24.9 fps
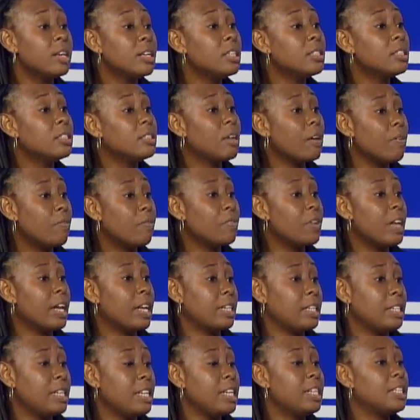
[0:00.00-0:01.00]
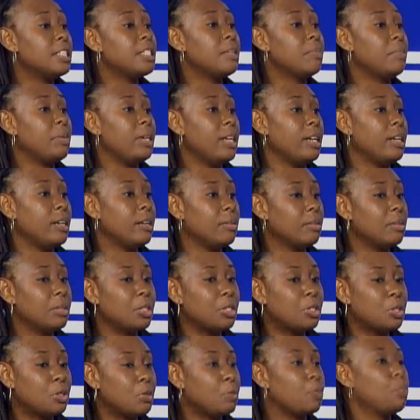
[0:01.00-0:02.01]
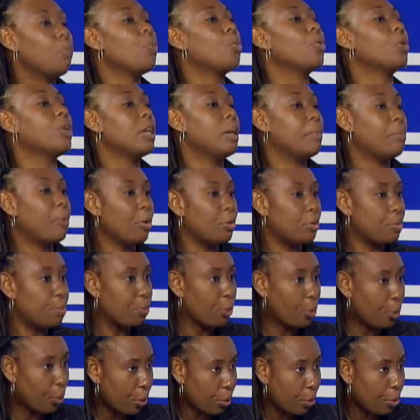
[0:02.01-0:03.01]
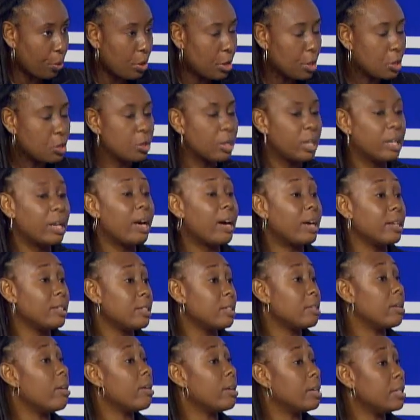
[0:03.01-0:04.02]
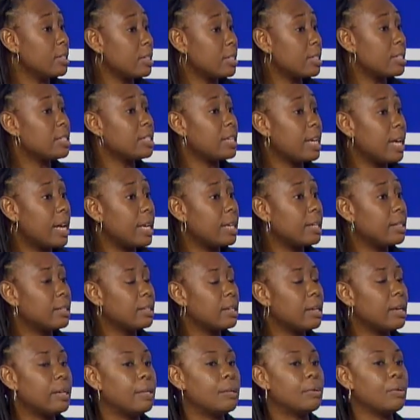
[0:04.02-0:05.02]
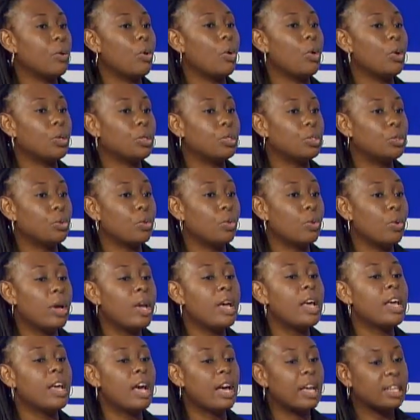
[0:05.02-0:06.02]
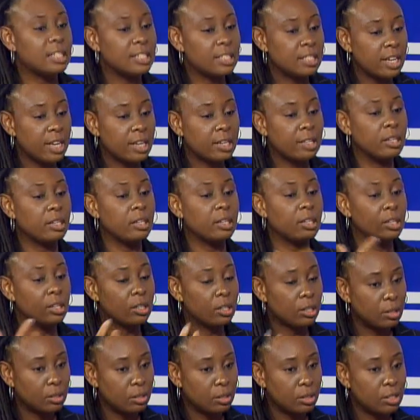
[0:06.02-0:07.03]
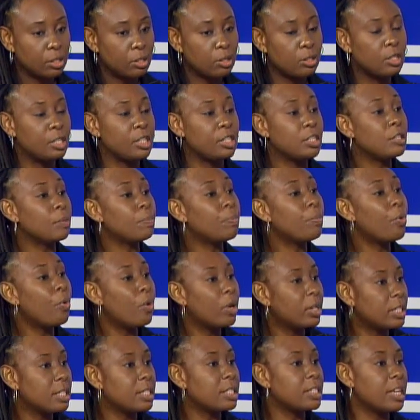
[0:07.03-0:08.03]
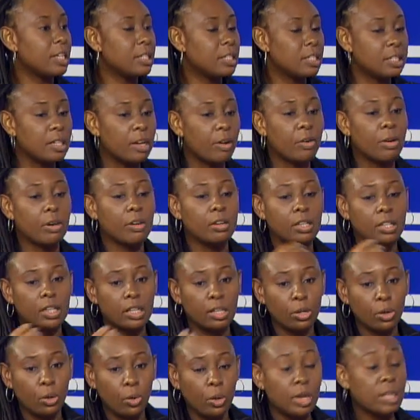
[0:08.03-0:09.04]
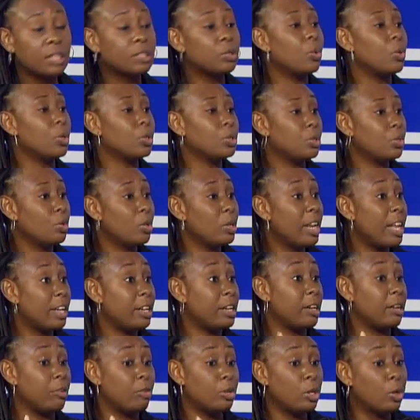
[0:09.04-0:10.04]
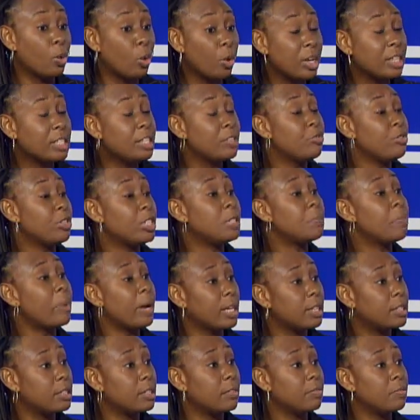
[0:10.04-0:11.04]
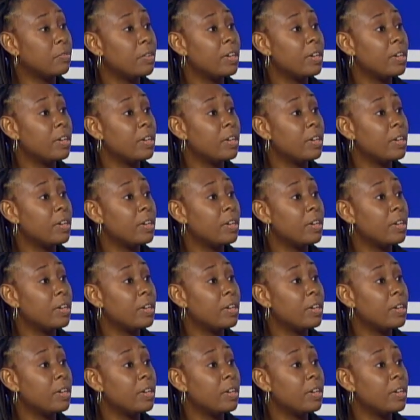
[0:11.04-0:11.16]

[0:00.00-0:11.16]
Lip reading: stuff that needs to be spoken about more, so that artists understand. And also, as I said, the support is necessary. The lawyers also, that the lawyers in the respective